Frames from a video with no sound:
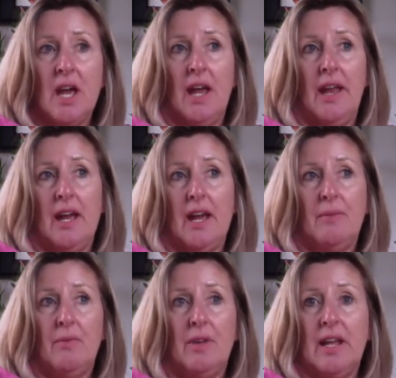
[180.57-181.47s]
And
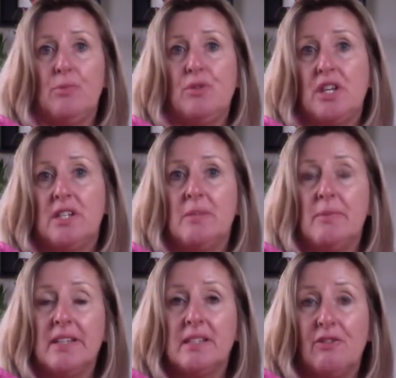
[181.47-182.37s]
I'm like projecting
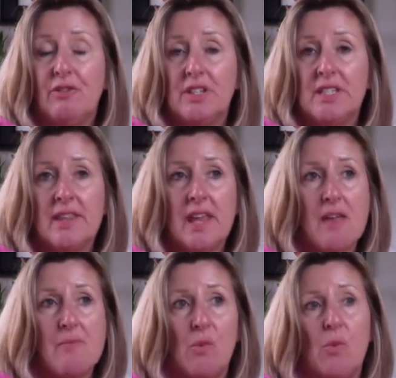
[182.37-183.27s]
my stuff onto
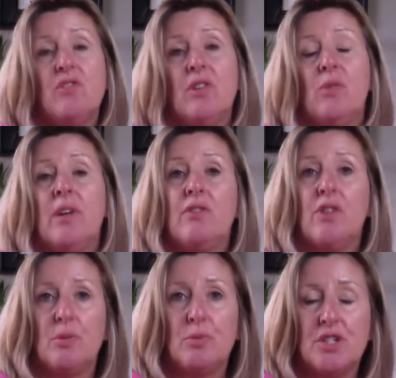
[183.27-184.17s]
them and wondering what I've got
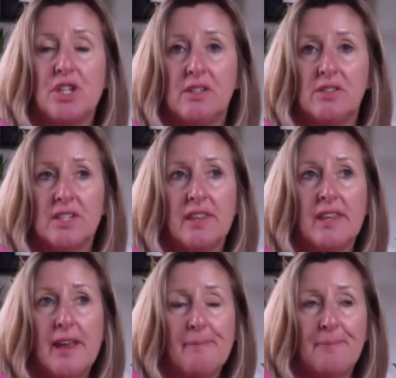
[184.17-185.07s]
to project onto
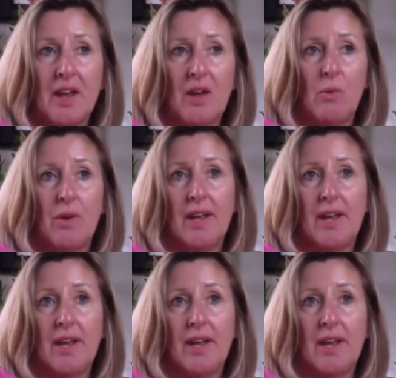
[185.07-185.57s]
them and what